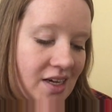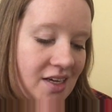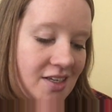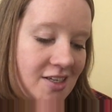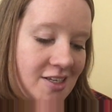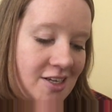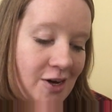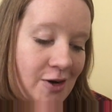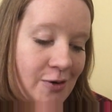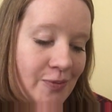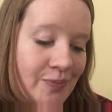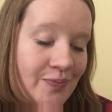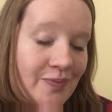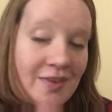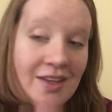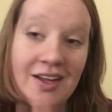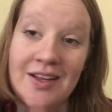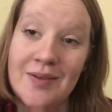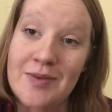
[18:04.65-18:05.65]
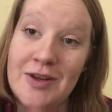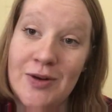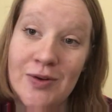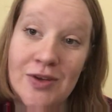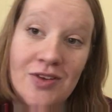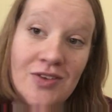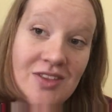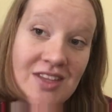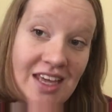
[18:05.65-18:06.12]
So let me know
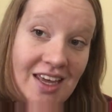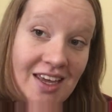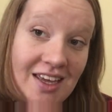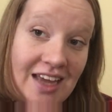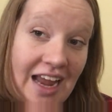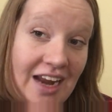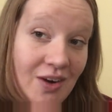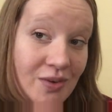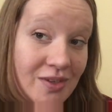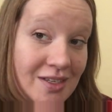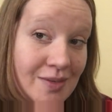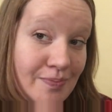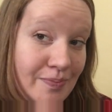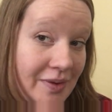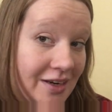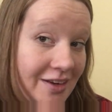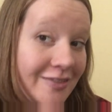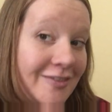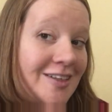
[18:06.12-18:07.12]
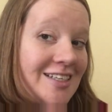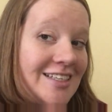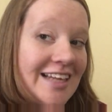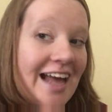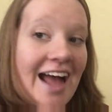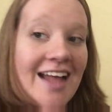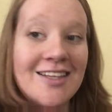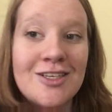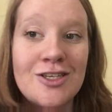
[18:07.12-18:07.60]
what you think. I know it's a bit of a
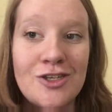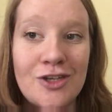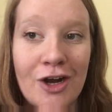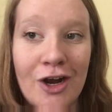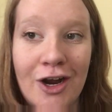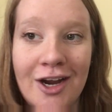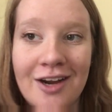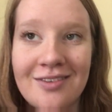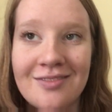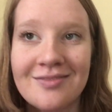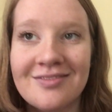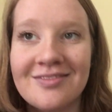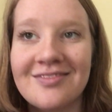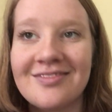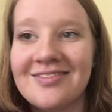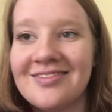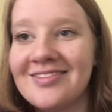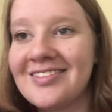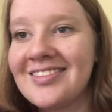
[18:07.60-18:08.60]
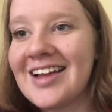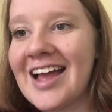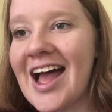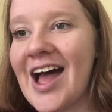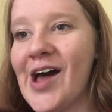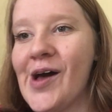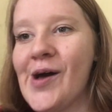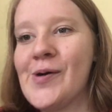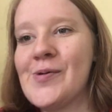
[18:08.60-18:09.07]
sad start,
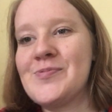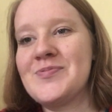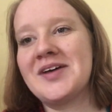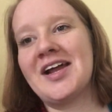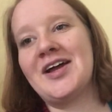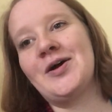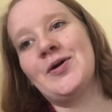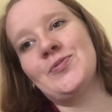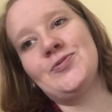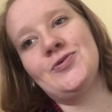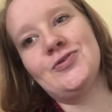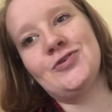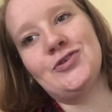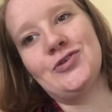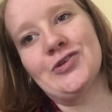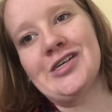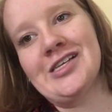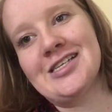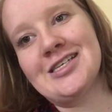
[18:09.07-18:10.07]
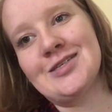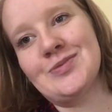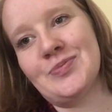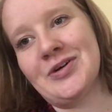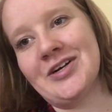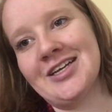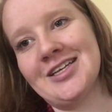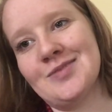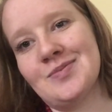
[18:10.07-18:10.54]
but I hope you enjoy this
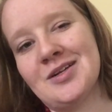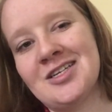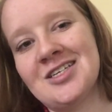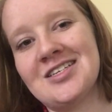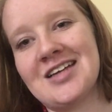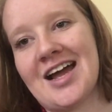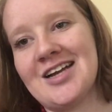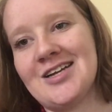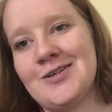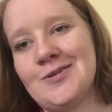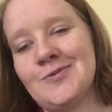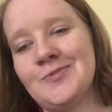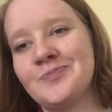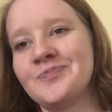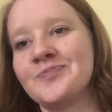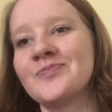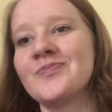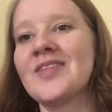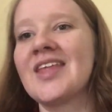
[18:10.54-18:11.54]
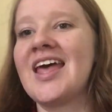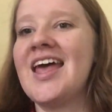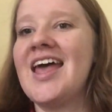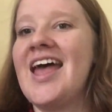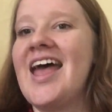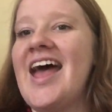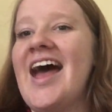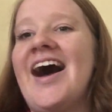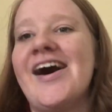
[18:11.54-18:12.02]
book as much as I do.
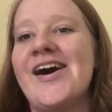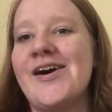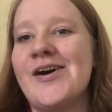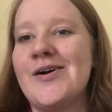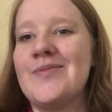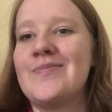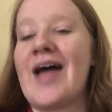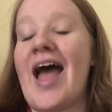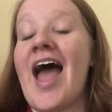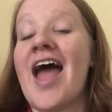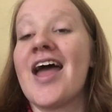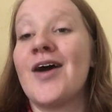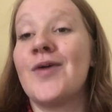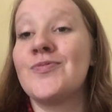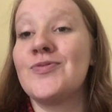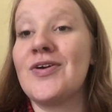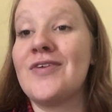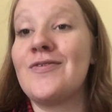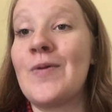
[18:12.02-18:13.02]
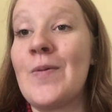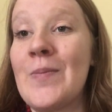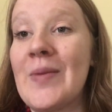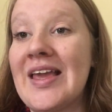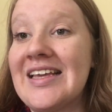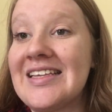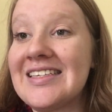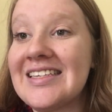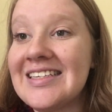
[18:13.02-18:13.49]
I hope you have an
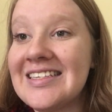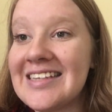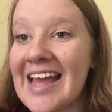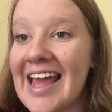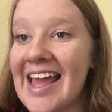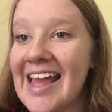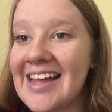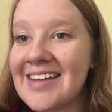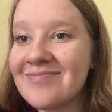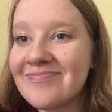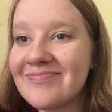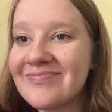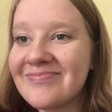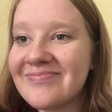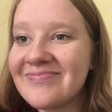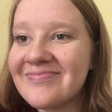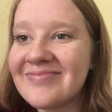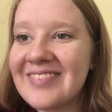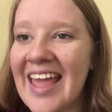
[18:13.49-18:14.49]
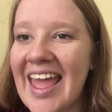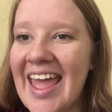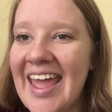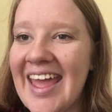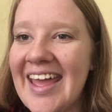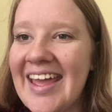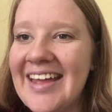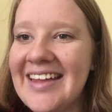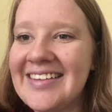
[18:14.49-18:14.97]
amazing day,
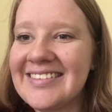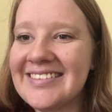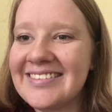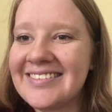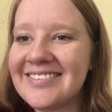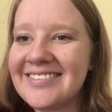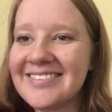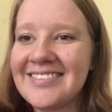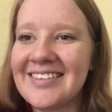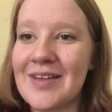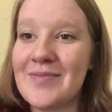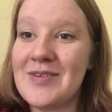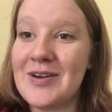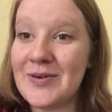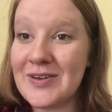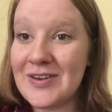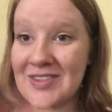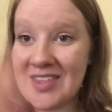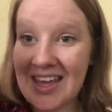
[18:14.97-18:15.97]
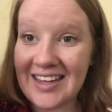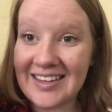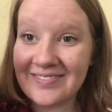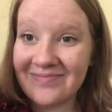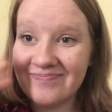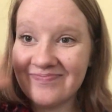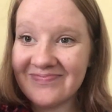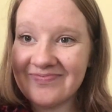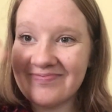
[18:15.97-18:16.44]
and let me know what you think.
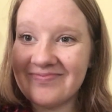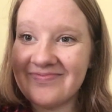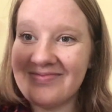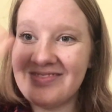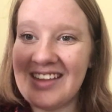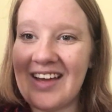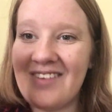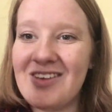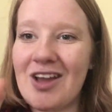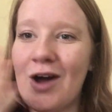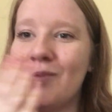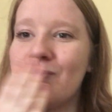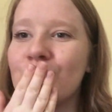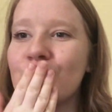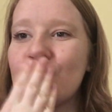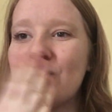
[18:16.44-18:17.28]
Love y'all.